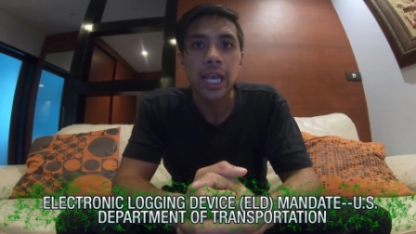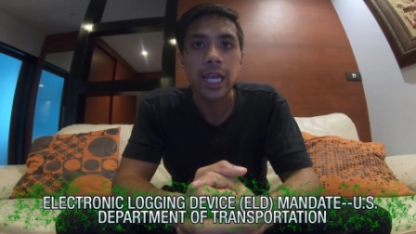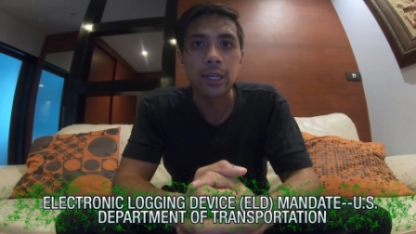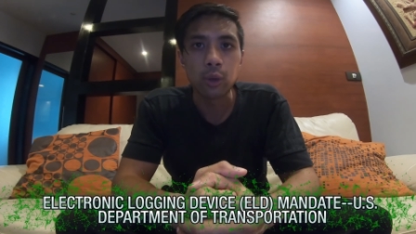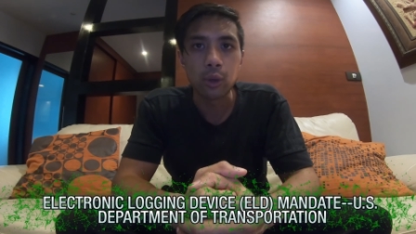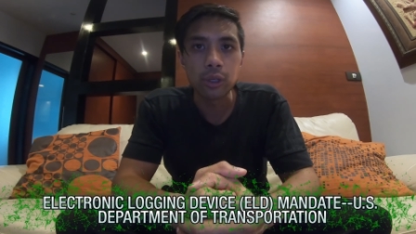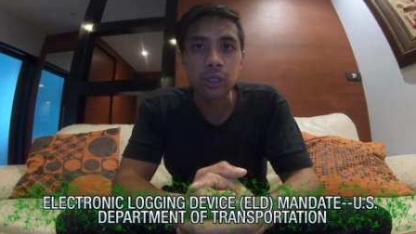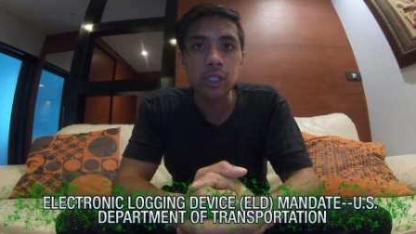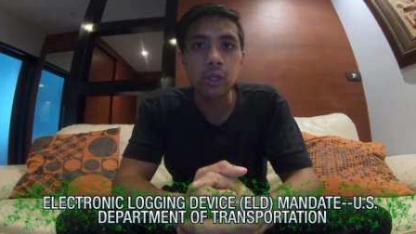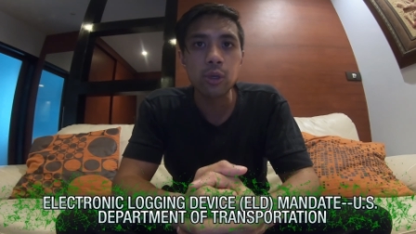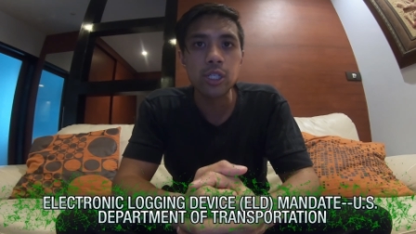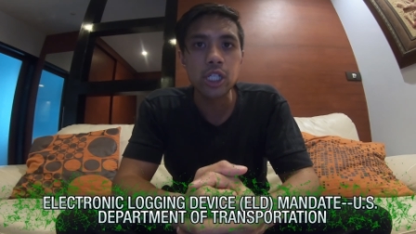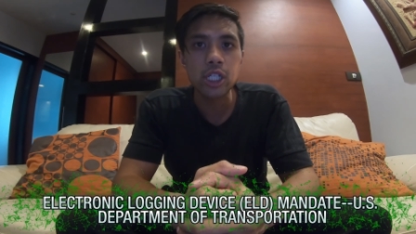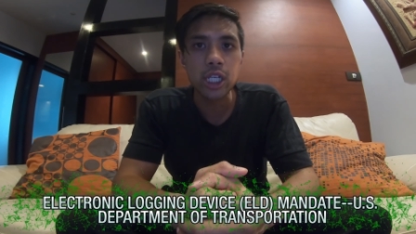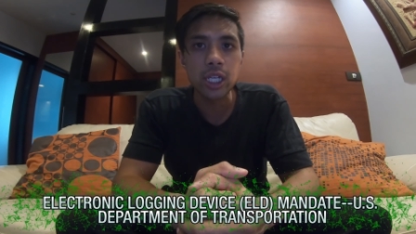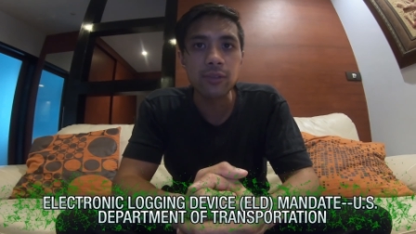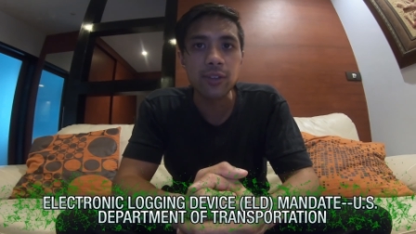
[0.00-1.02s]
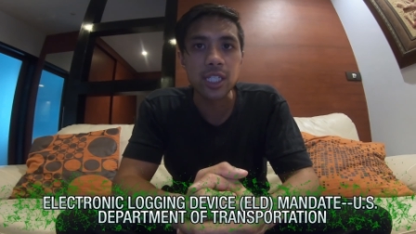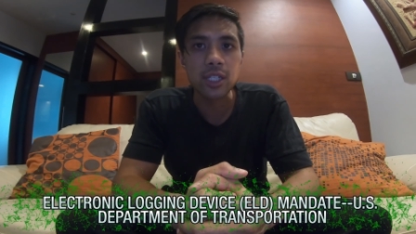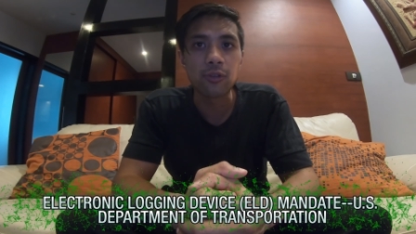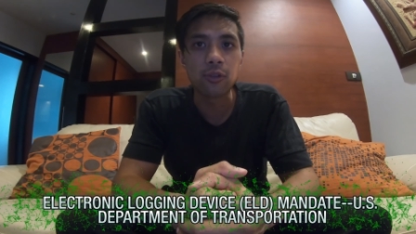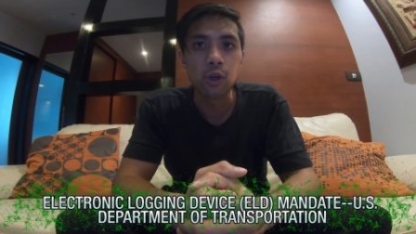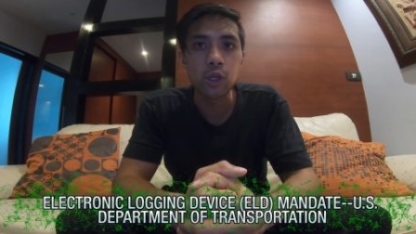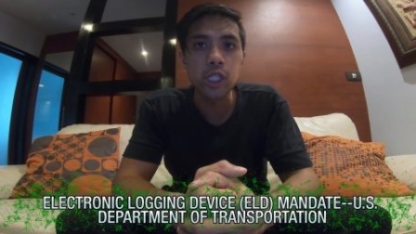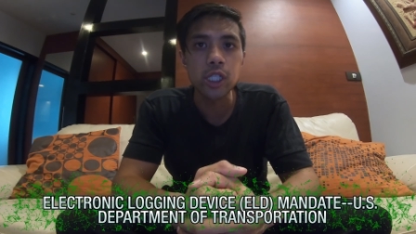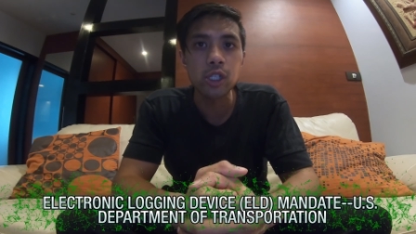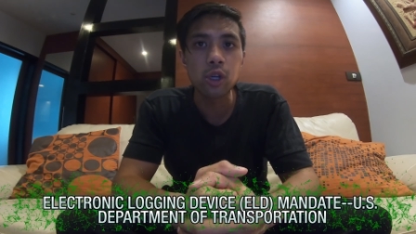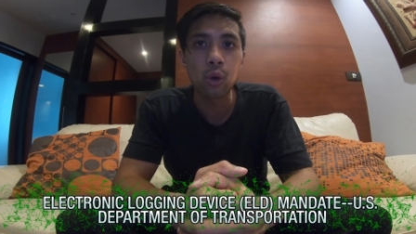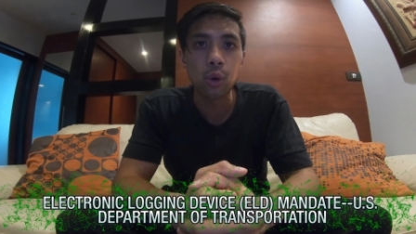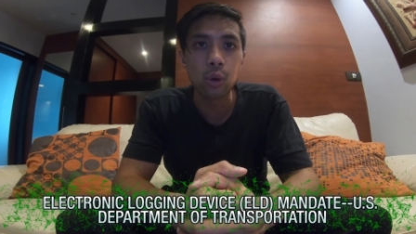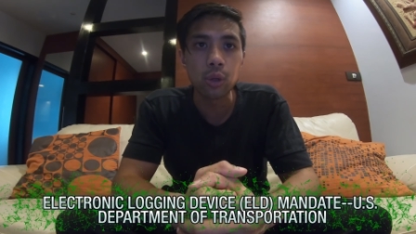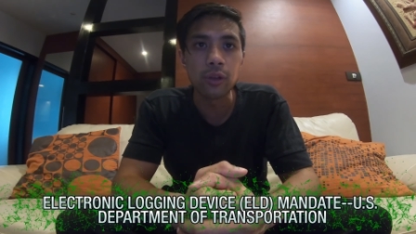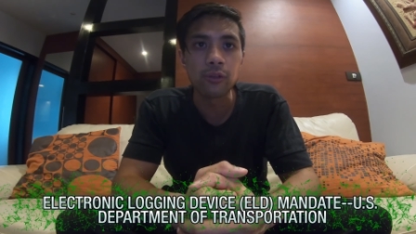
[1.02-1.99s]
in order to achieve its first
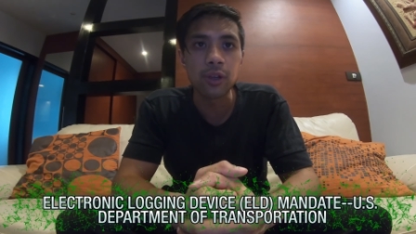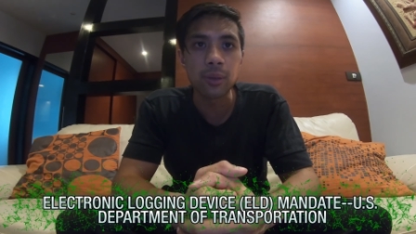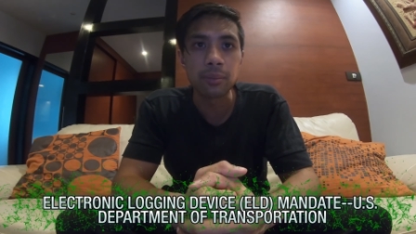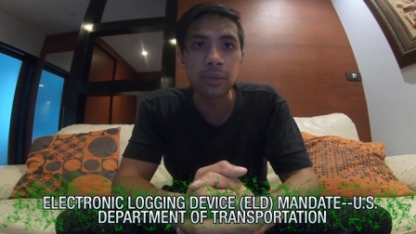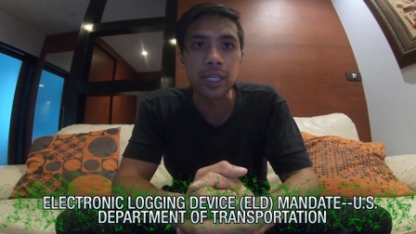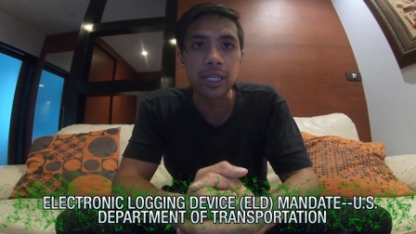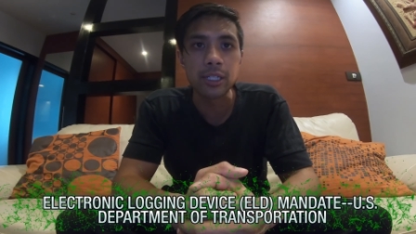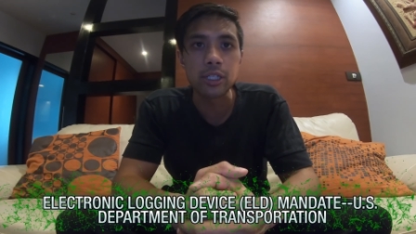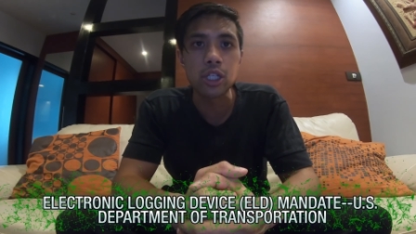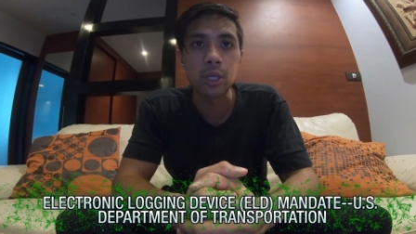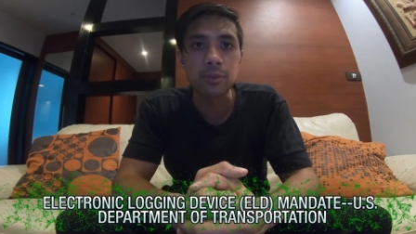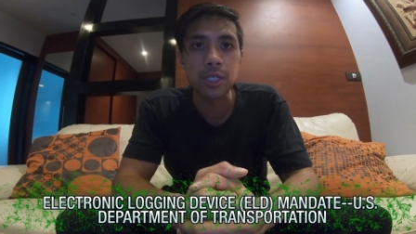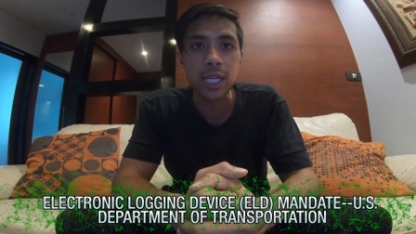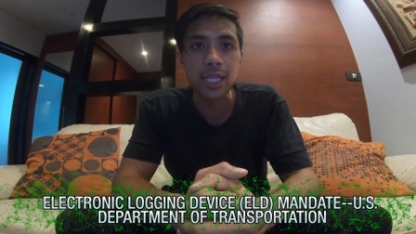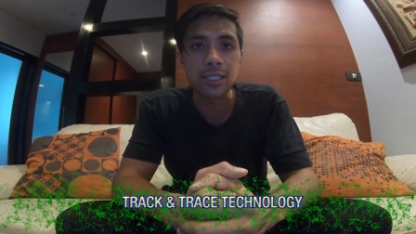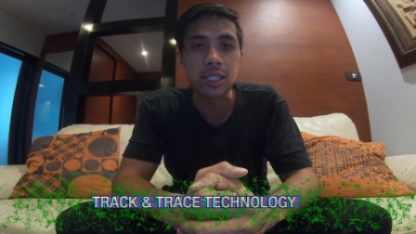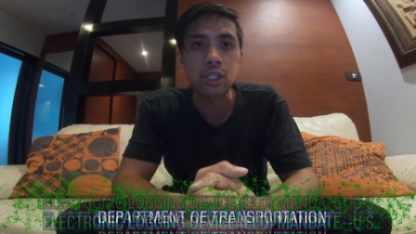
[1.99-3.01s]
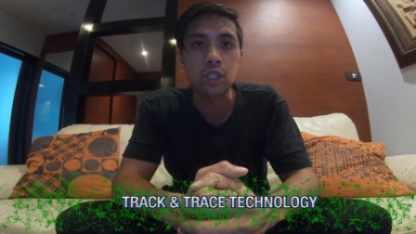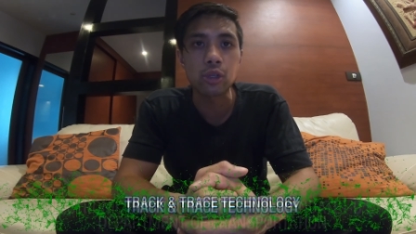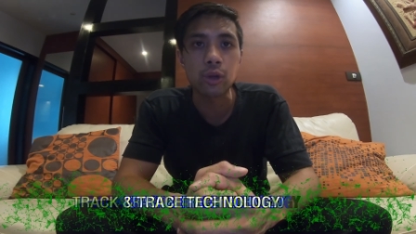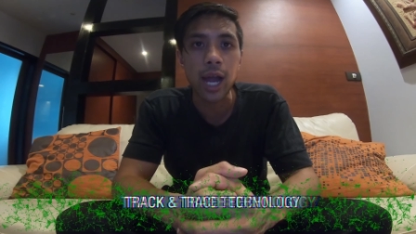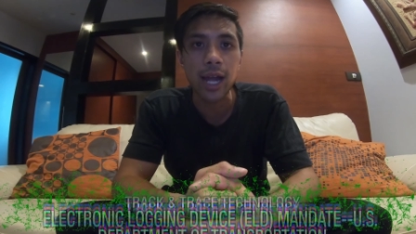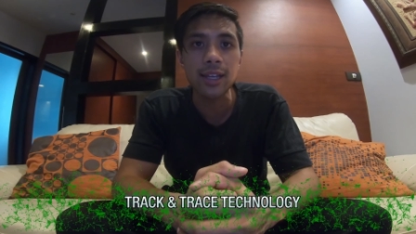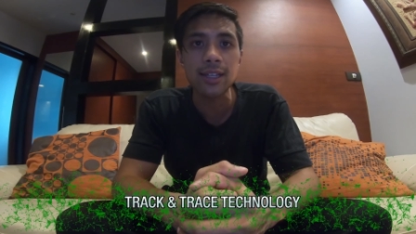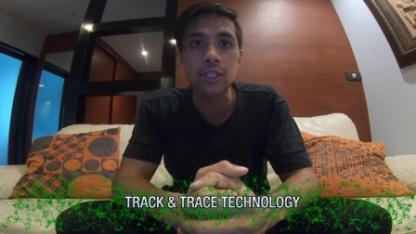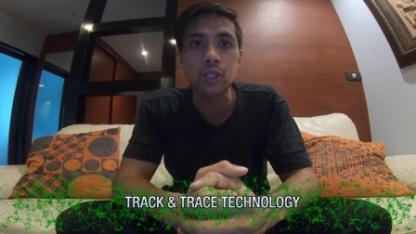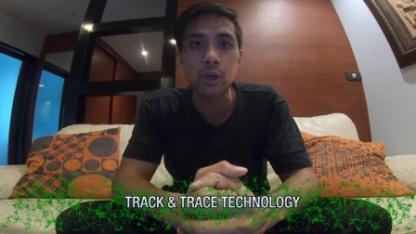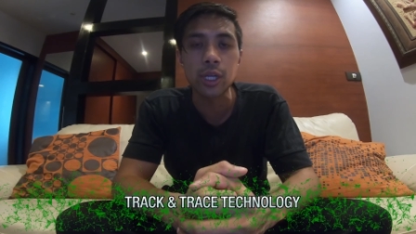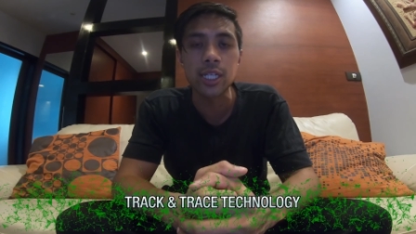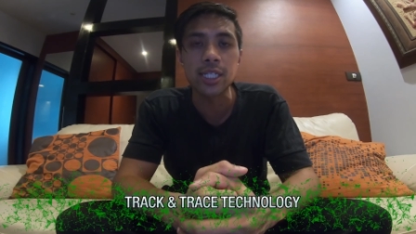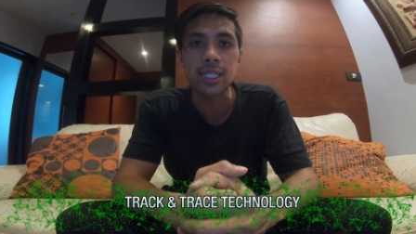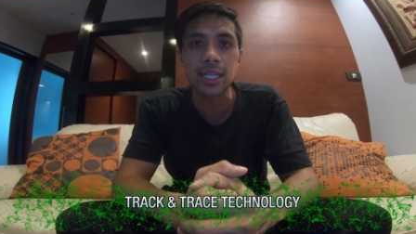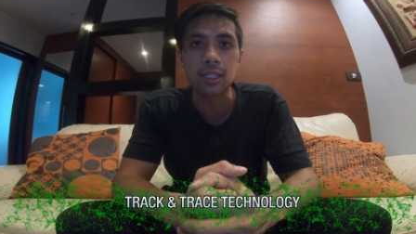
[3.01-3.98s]
goal of completing ShipChain's track and
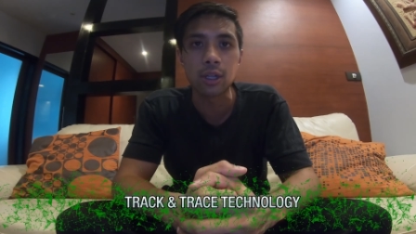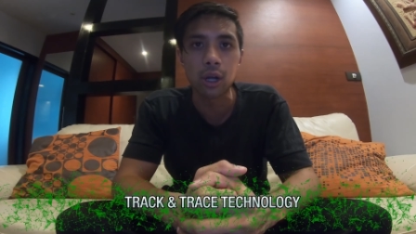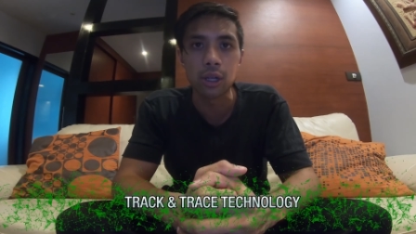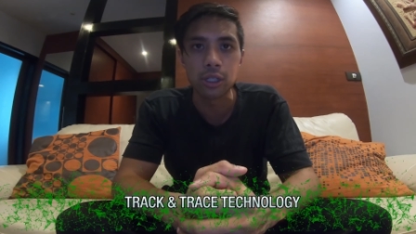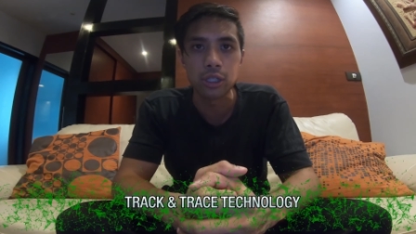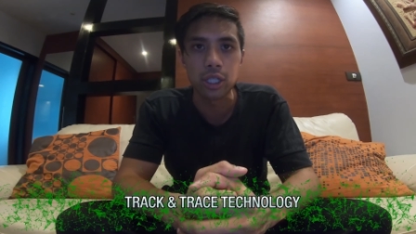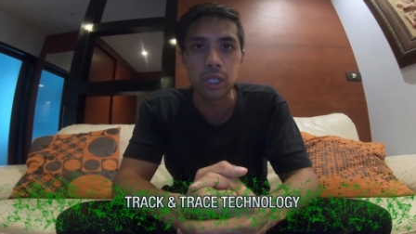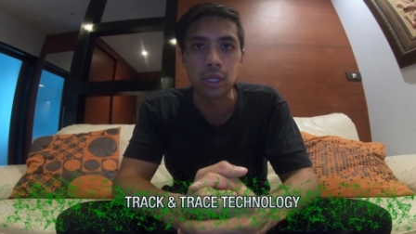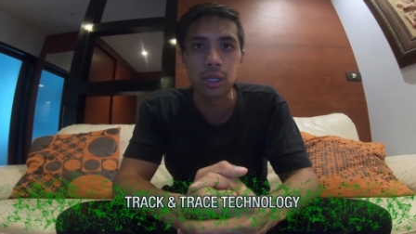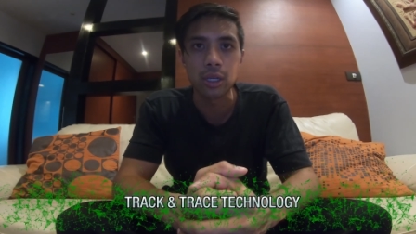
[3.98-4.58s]
trace technology.